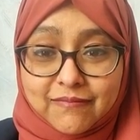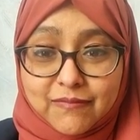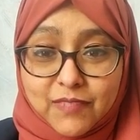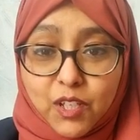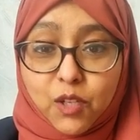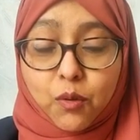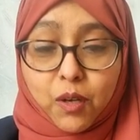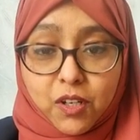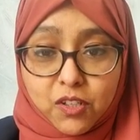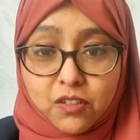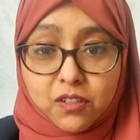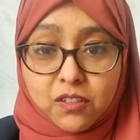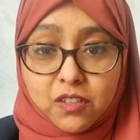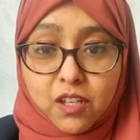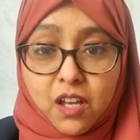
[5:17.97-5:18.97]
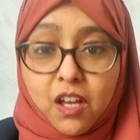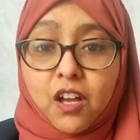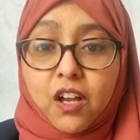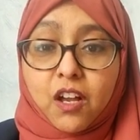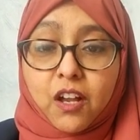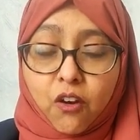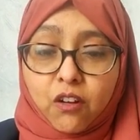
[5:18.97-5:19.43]
No questions.
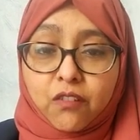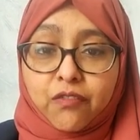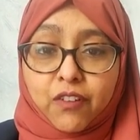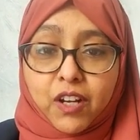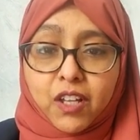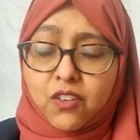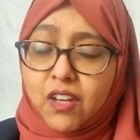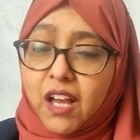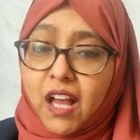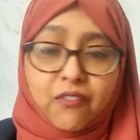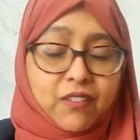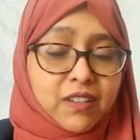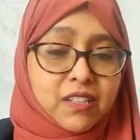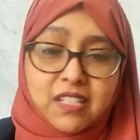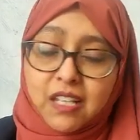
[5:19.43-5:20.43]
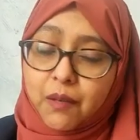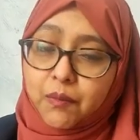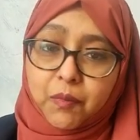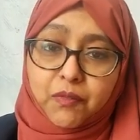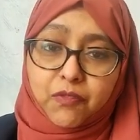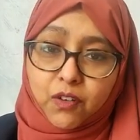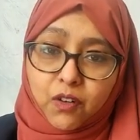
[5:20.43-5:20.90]
Godfrey, you haven't DM'd
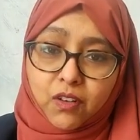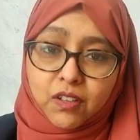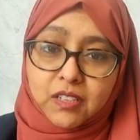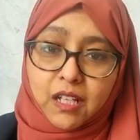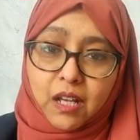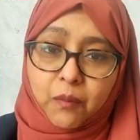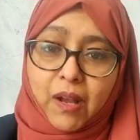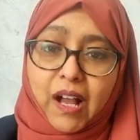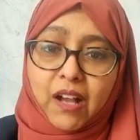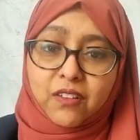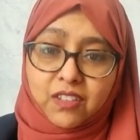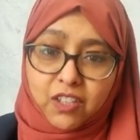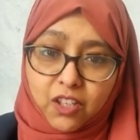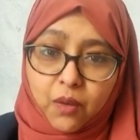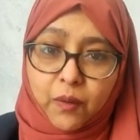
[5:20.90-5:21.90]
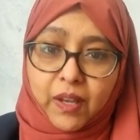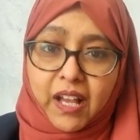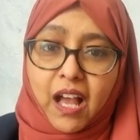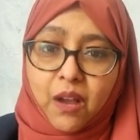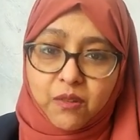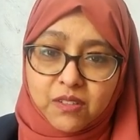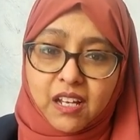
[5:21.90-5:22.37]
me for a long time. How's it going?
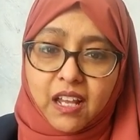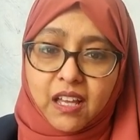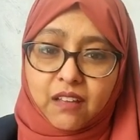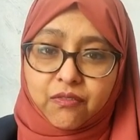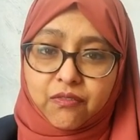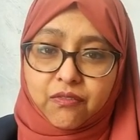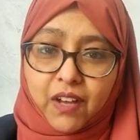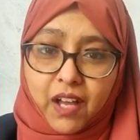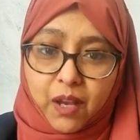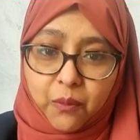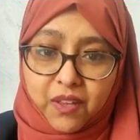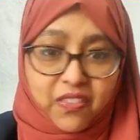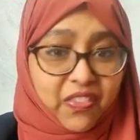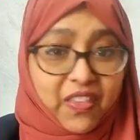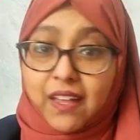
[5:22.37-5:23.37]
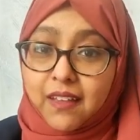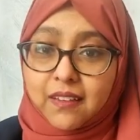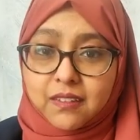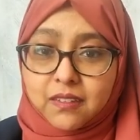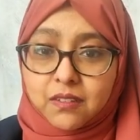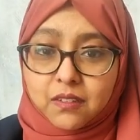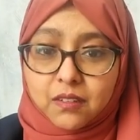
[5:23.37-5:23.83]
How's life? How are
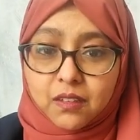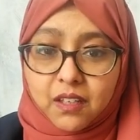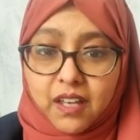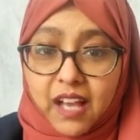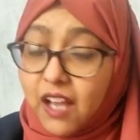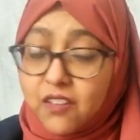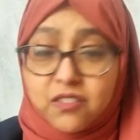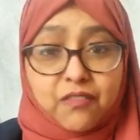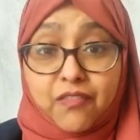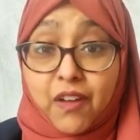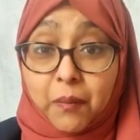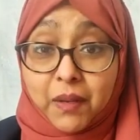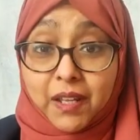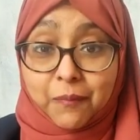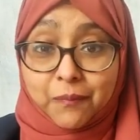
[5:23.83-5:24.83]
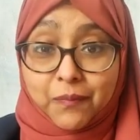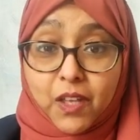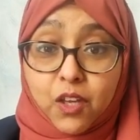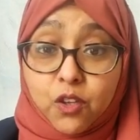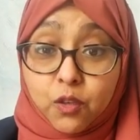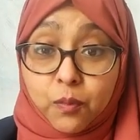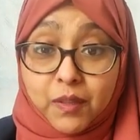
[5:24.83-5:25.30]
things? How's the family?
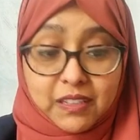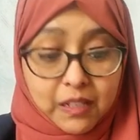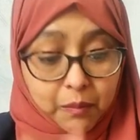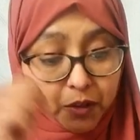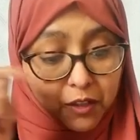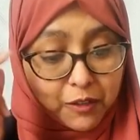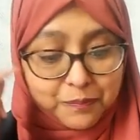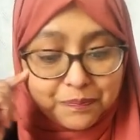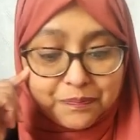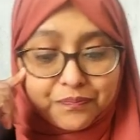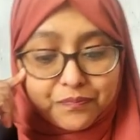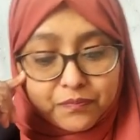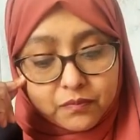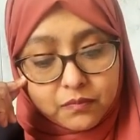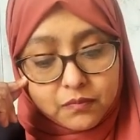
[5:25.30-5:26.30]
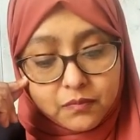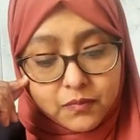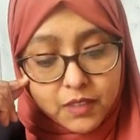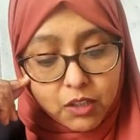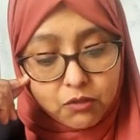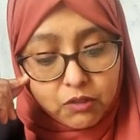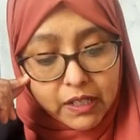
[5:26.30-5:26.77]
You must let me know.
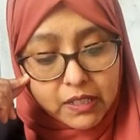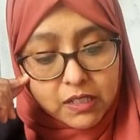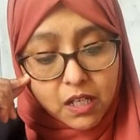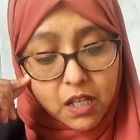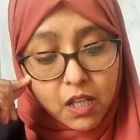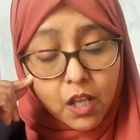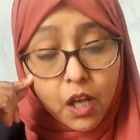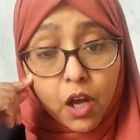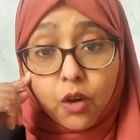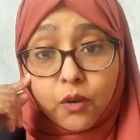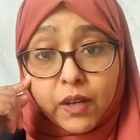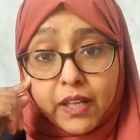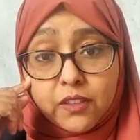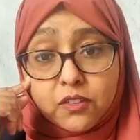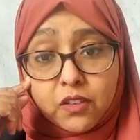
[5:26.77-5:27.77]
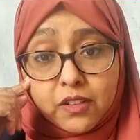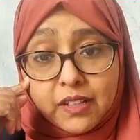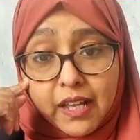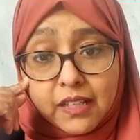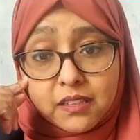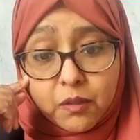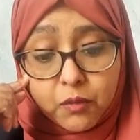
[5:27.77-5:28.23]
Right. Okay, so
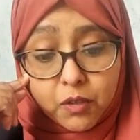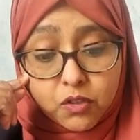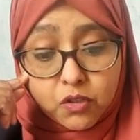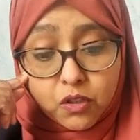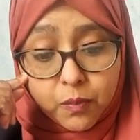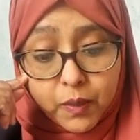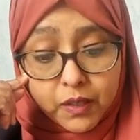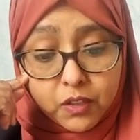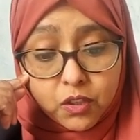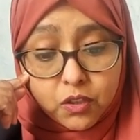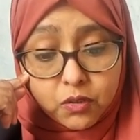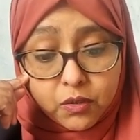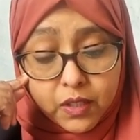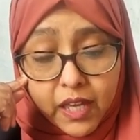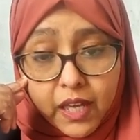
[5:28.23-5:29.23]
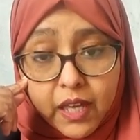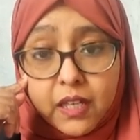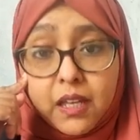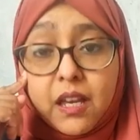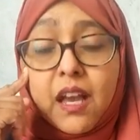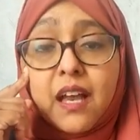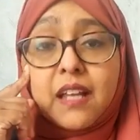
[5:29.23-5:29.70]
next I'm going to talk about the
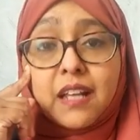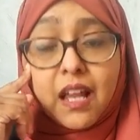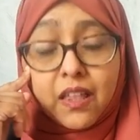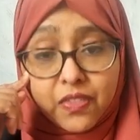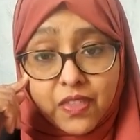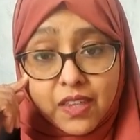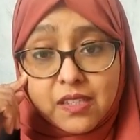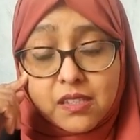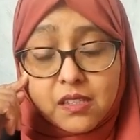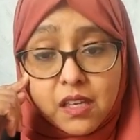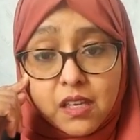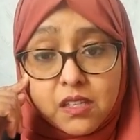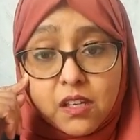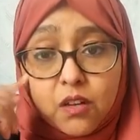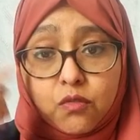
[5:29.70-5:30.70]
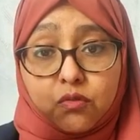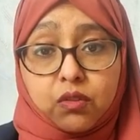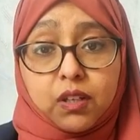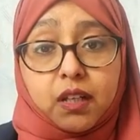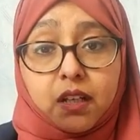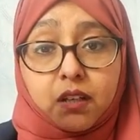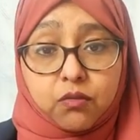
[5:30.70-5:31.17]
UK. Now, this is a
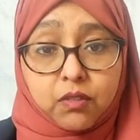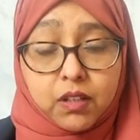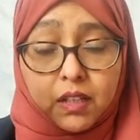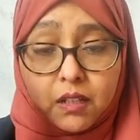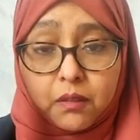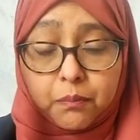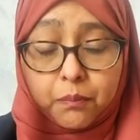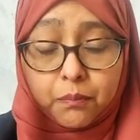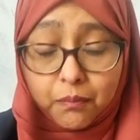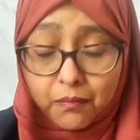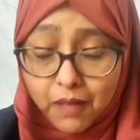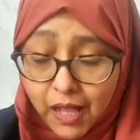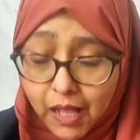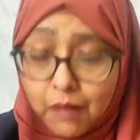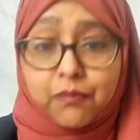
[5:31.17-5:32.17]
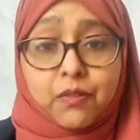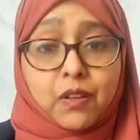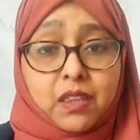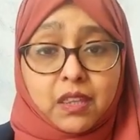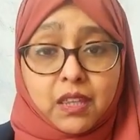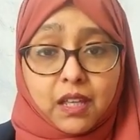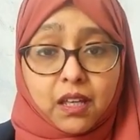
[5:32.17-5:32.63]
really, really helpful
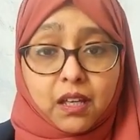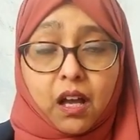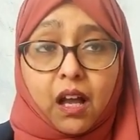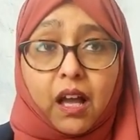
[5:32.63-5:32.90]
thing.